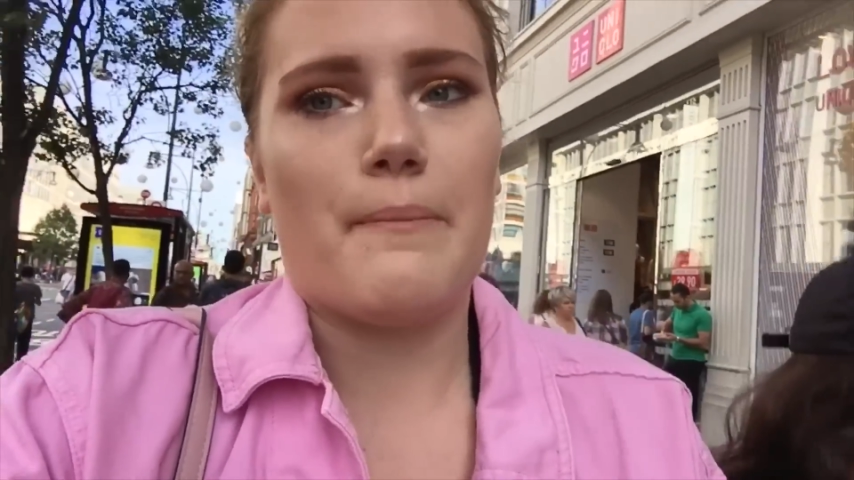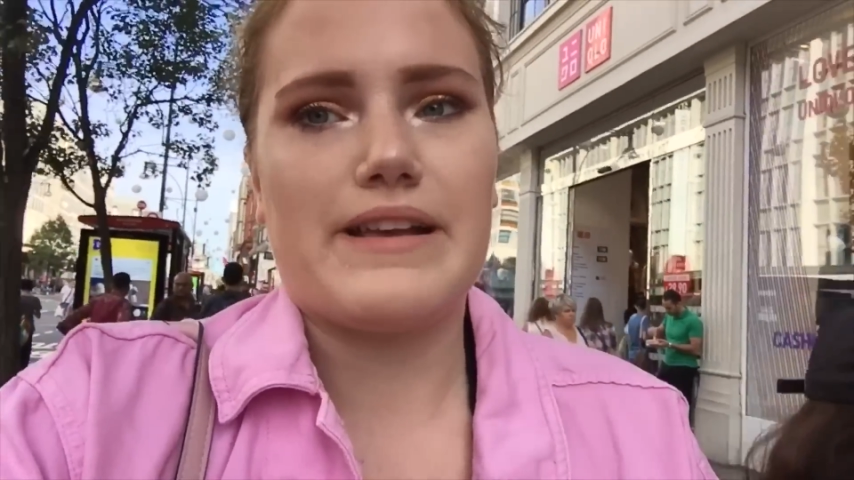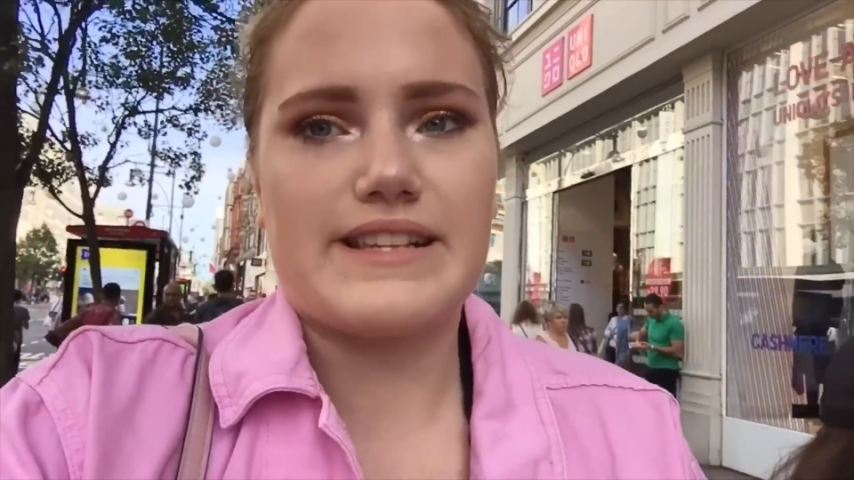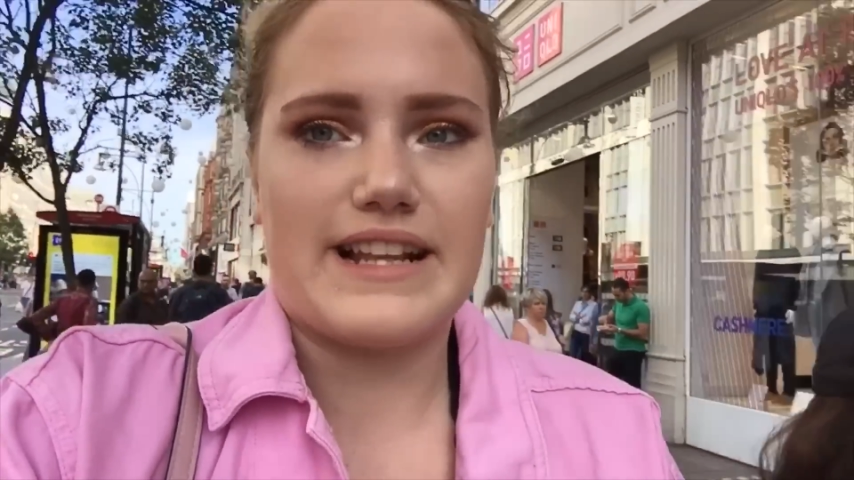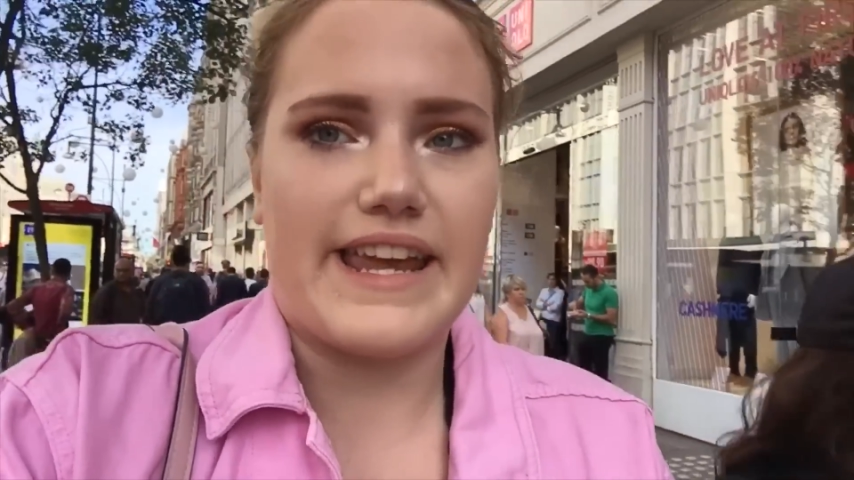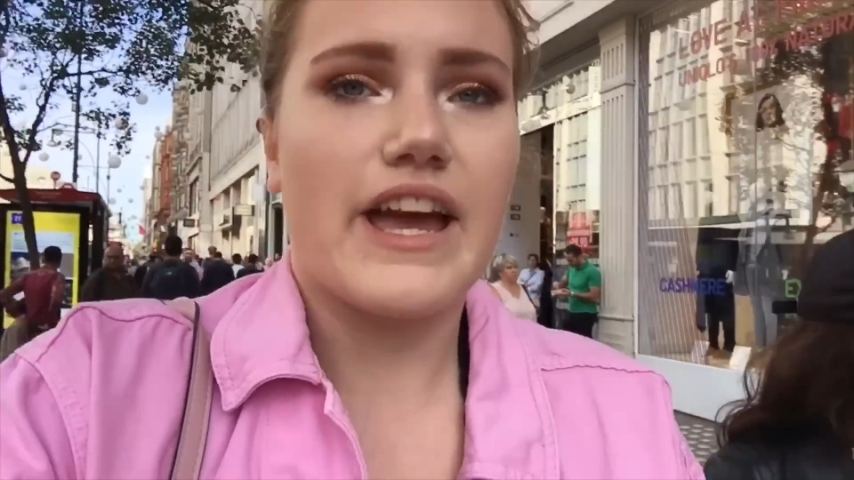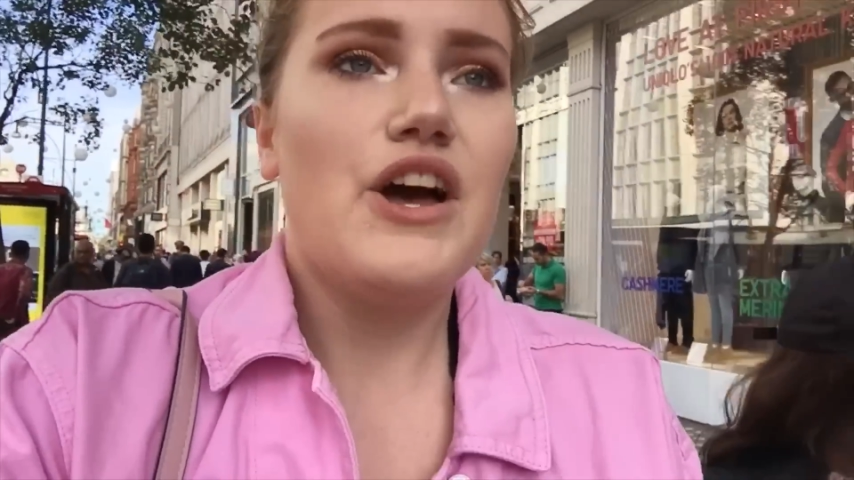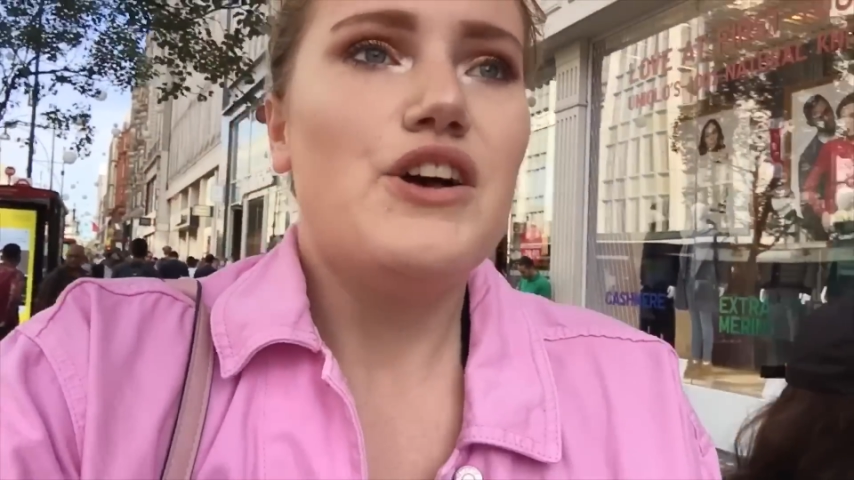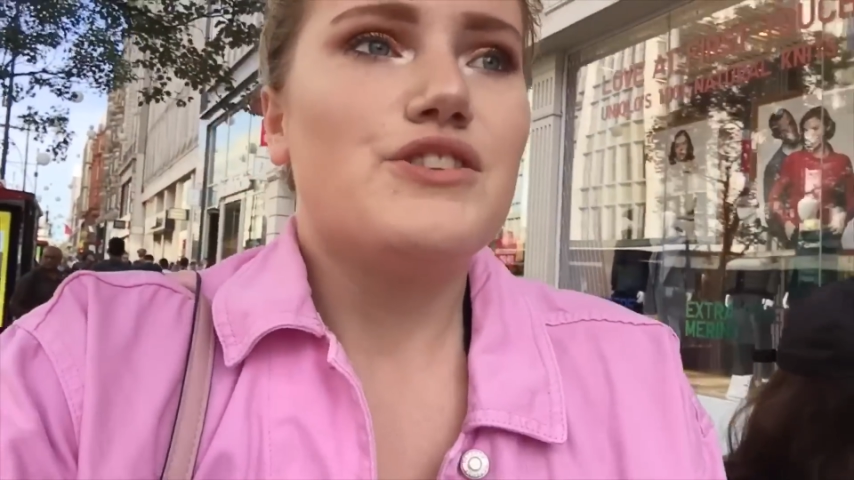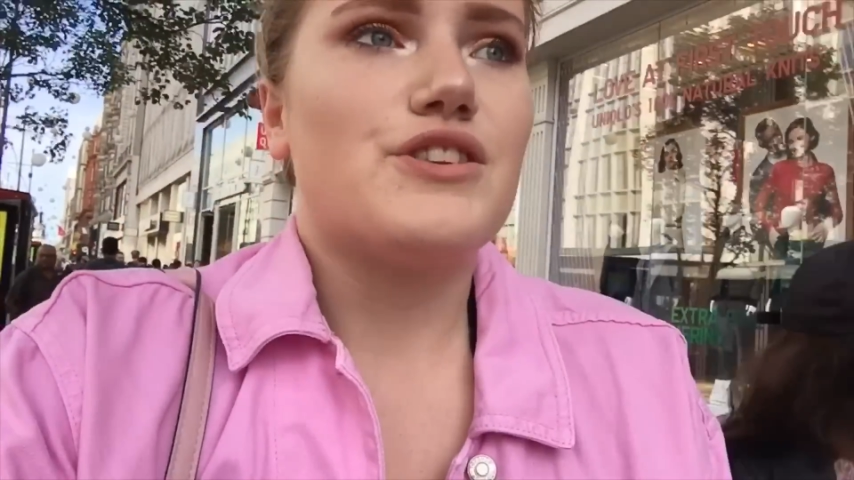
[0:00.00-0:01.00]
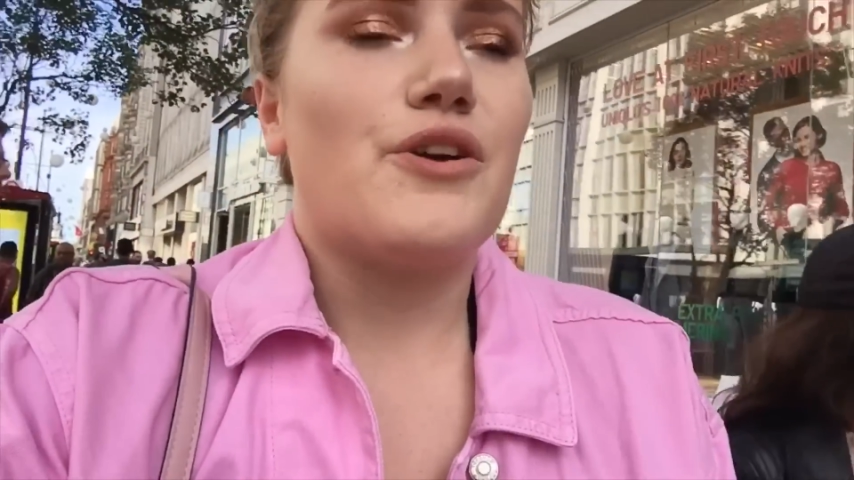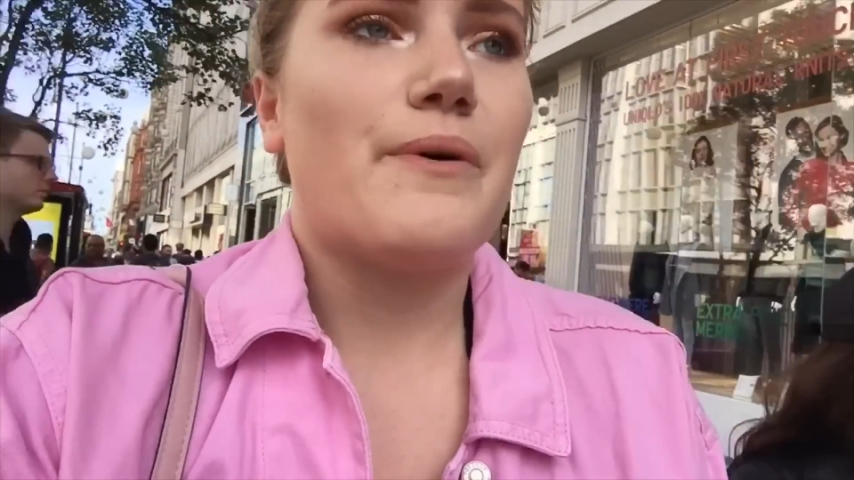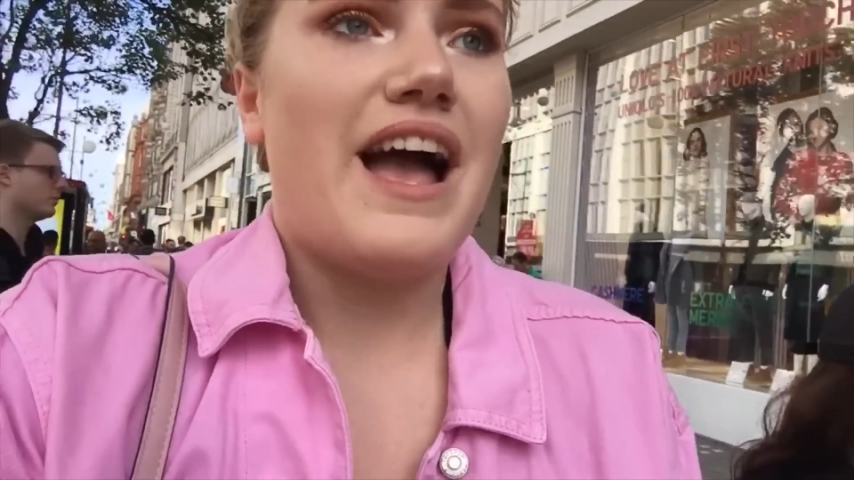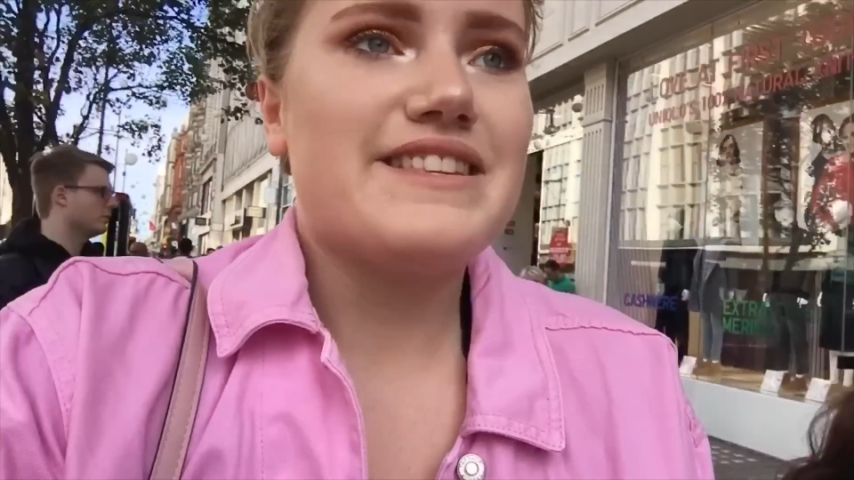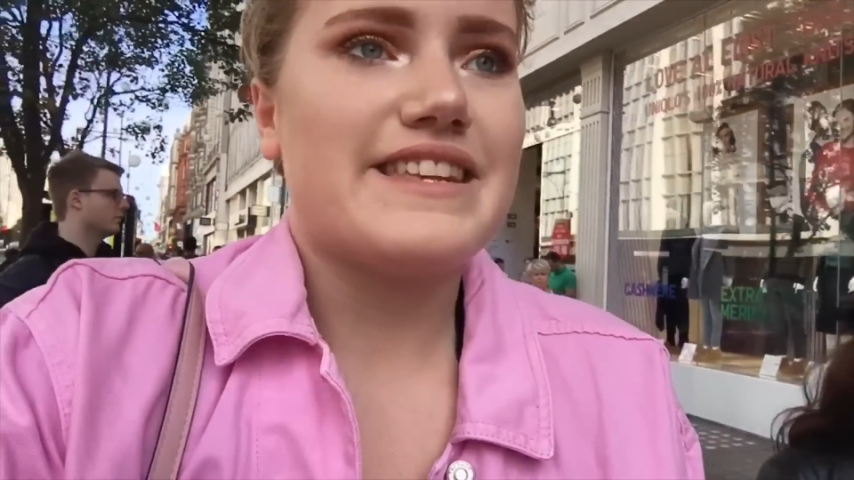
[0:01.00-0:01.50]
one basically. So
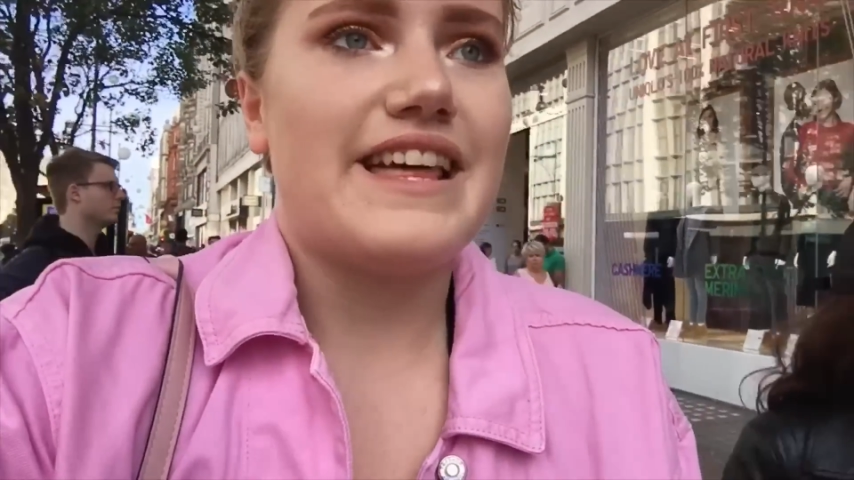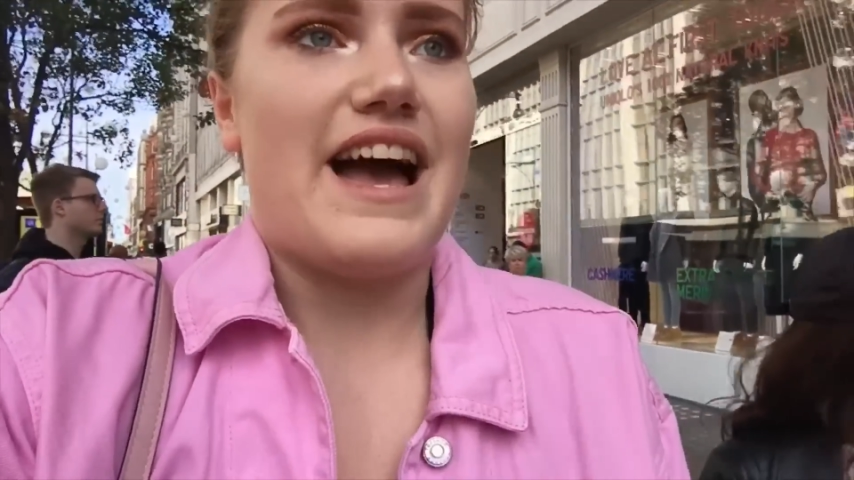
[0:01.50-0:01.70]
we're heading